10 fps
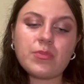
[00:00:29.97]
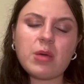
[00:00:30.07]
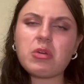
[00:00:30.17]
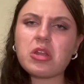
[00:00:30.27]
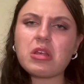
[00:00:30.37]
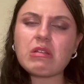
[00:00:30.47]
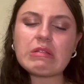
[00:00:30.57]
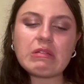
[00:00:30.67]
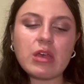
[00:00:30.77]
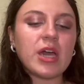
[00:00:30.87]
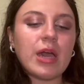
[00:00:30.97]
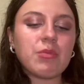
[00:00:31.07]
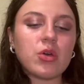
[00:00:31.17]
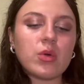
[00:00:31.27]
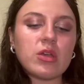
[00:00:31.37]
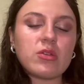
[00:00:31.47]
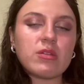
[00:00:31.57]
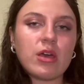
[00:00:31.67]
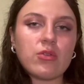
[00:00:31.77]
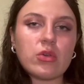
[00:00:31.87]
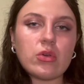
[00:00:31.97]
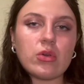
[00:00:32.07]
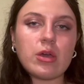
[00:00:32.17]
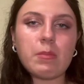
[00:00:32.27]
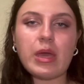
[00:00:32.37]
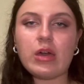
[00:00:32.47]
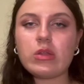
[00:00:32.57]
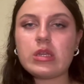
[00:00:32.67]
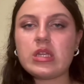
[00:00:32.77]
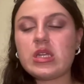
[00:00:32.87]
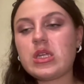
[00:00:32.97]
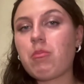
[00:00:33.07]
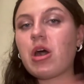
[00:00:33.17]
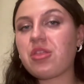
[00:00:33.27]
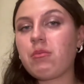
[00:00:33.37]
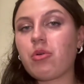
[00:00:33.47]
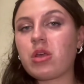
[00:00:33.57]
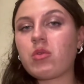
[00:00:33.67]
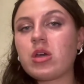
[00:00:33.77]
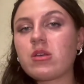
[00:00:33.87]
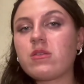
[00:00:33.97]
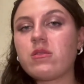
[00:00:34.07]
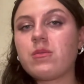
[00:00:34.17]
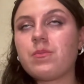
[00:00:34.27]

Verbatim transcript: I'm gonna, I'm going to tell you about Bath and Body Works